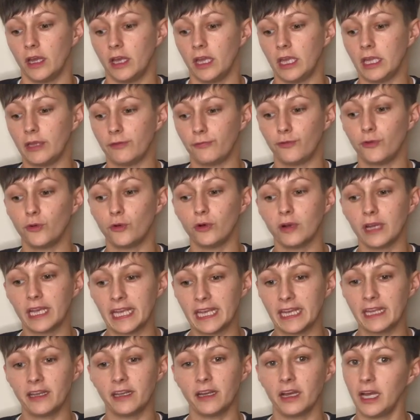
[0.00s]
if you're
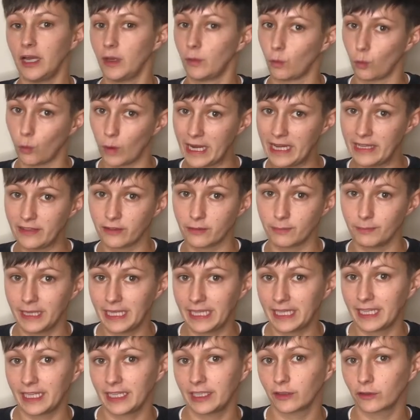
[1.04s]
in a
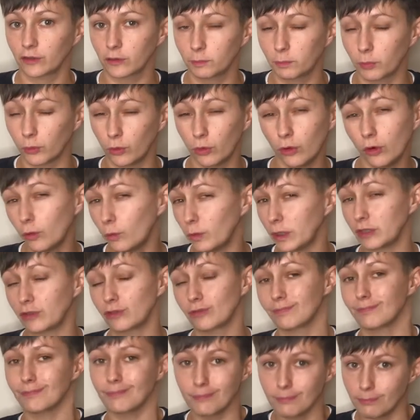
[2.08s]
weight-making sport, which
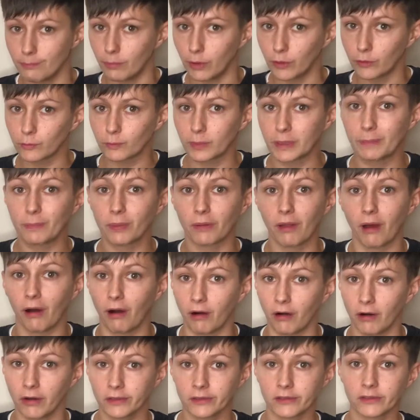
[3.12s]
most people
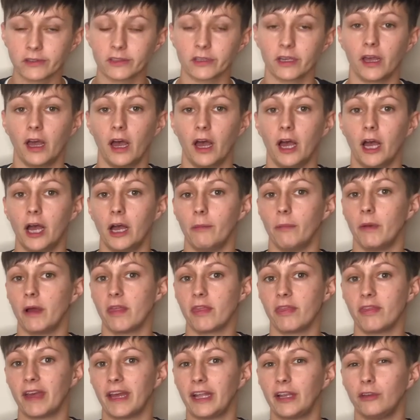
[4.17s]
aren't,
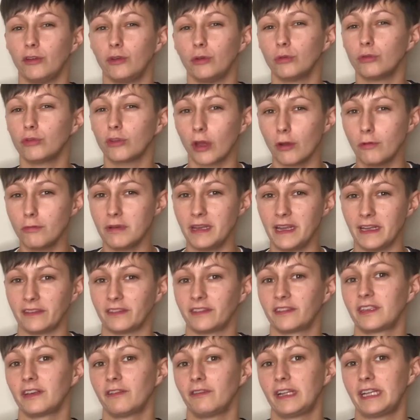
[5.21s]
then you don't
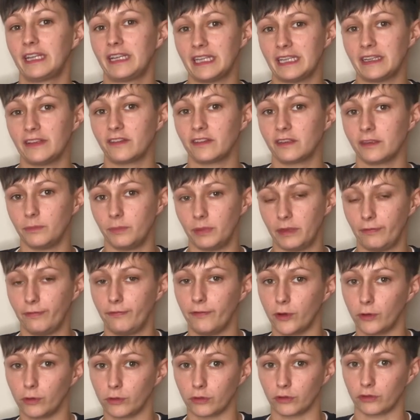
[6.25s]
necessarily need to be
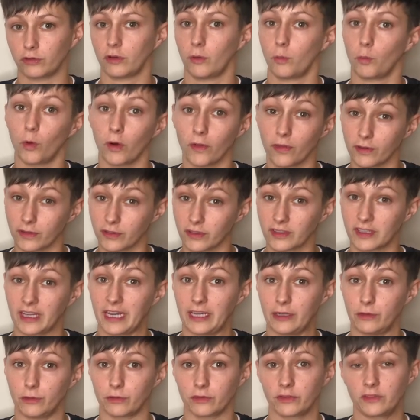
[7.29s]
focused on what the
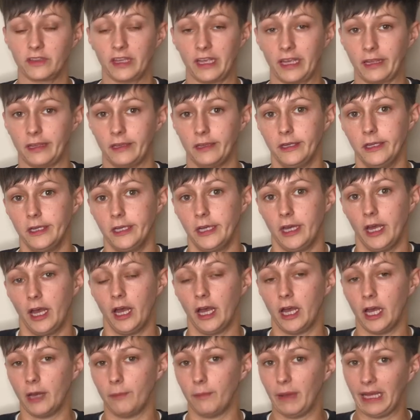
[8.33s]
scales say,
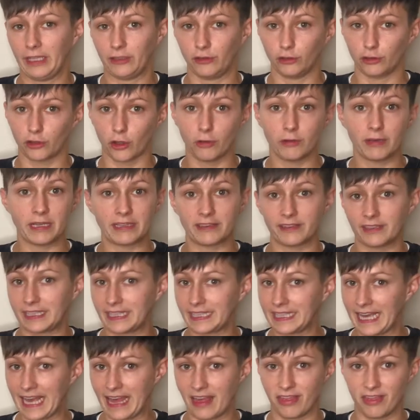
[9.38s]
and you don't need to
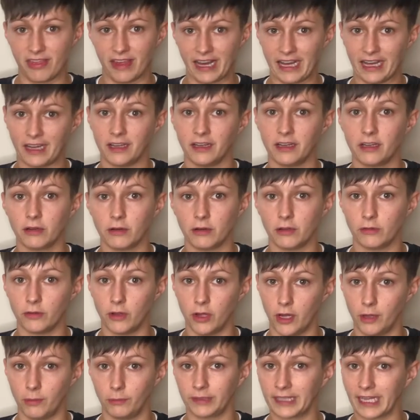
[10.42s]
get
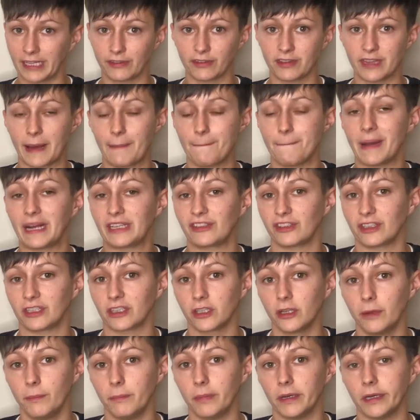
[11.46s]
to that magic
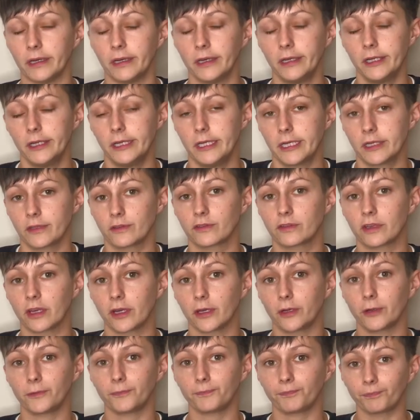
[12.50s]
number.
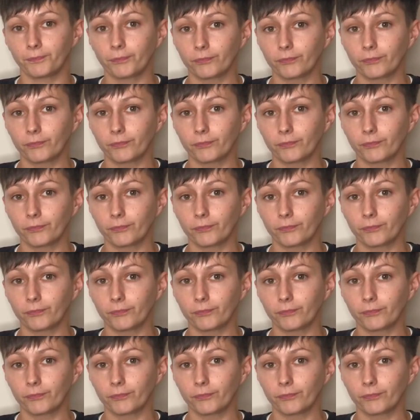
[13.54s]
So